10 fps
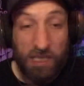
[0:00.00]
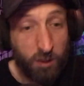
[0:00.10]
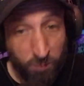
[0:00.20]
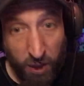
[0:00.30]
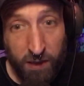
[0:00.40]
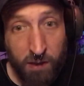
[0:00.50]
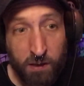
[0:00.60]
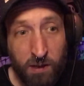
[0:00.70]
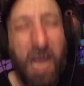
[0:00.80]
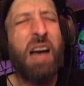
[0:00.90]
need some brick.
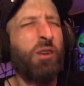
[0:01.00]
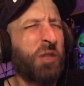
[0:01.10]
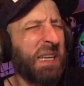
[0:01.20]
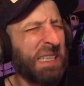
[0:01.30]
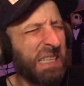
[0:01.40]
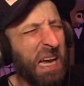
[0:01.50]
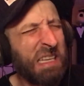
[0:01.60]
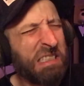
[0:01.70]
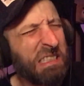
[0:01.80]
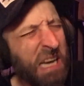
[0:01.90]
Oh, the
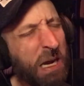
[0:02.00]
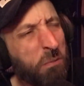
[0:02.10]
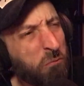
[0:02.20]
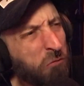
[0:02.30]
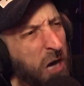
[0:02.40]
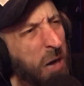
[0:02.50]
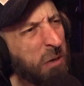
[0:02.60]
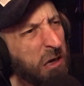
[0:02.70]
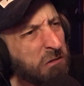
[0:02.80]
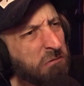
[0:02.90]
goddamn
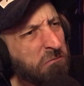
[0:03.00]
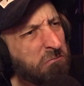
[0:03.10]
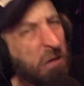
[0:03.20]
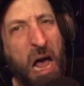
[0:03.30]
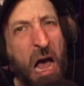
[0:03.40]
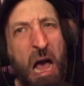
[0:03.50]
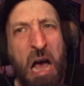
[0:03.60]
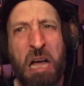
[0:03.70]
robber. Ah.